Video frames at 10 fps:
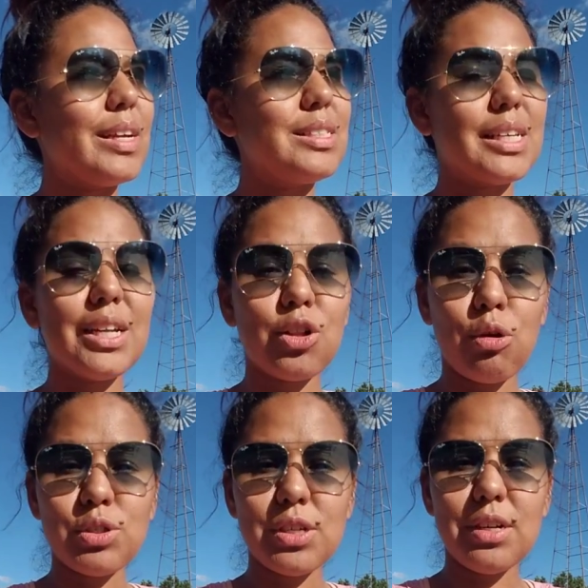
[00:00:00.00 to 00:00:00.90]
It's getting
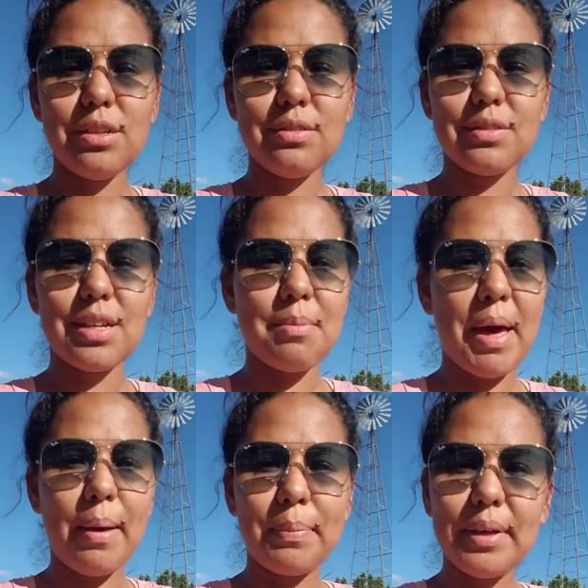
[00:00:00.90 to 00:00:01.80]
closer, and I'm
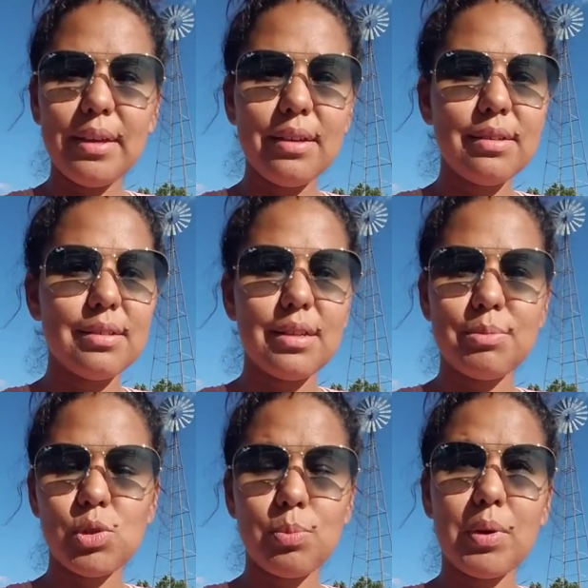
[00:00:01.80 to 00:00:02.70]
happy.
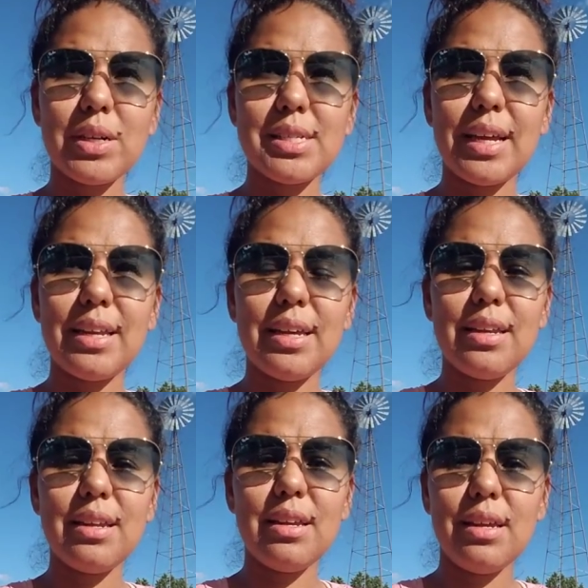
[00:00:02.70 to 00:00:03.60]
I'm super
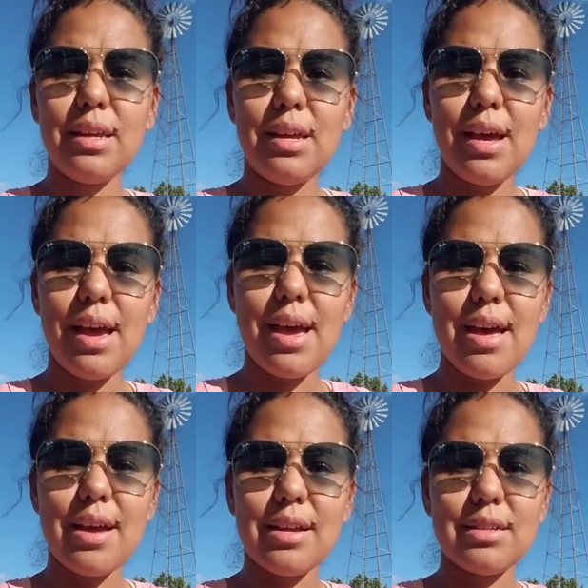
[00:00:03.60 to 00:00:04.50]
excited,
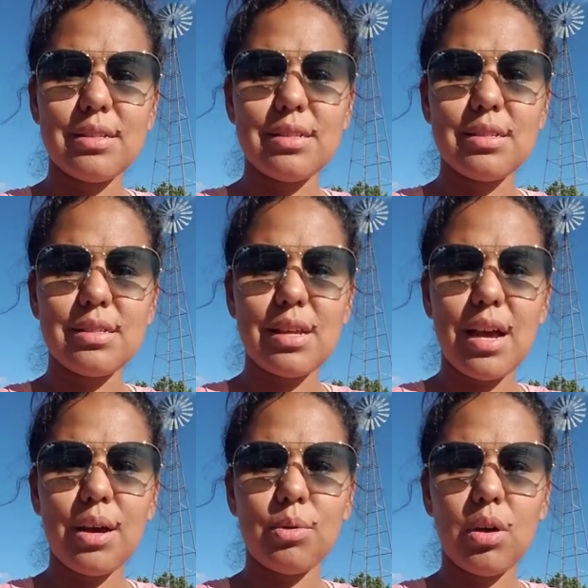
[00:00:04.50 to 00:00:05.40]
and
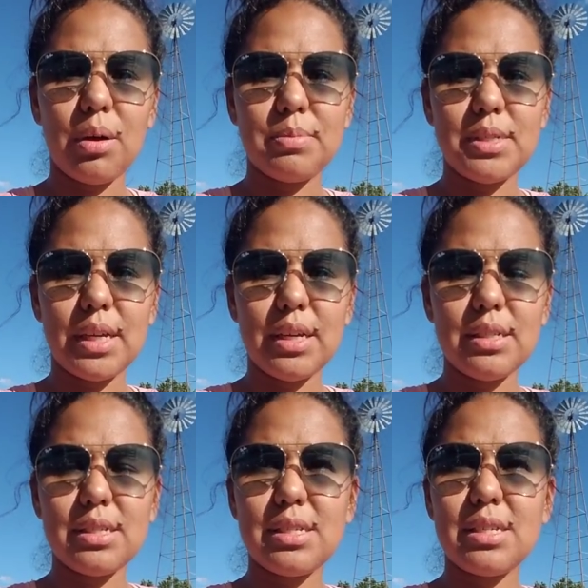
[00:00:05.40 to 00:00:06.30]
I will
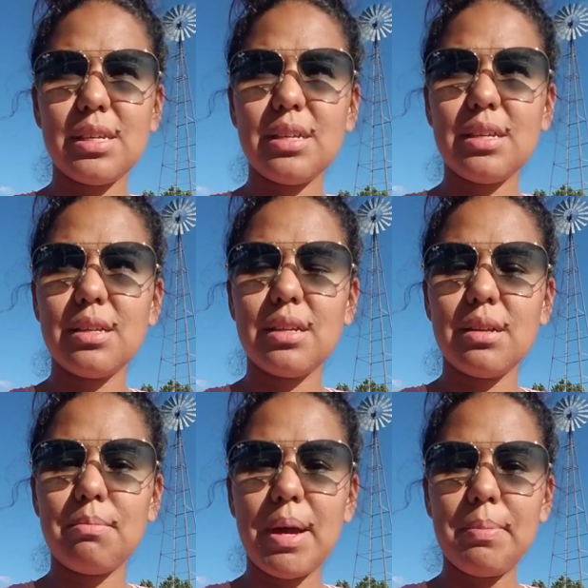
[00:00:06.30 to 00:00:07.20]
update
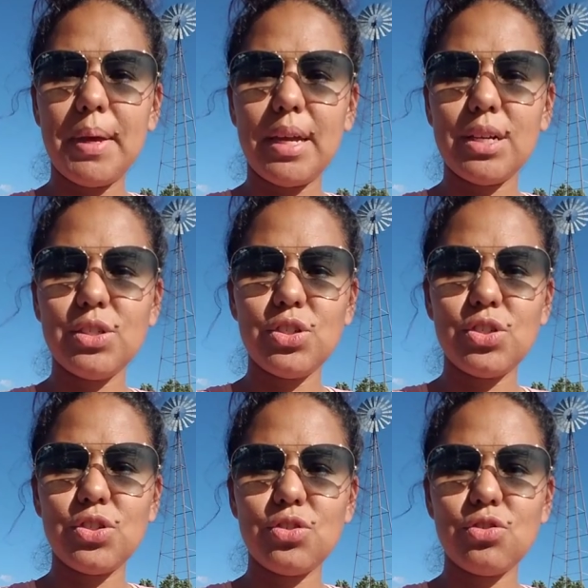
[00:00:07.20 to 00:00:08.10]
my page
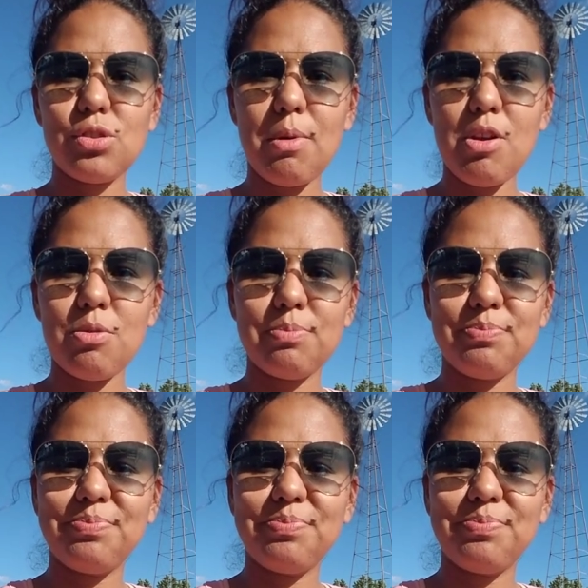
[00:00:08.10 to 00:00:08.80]
tomorrow.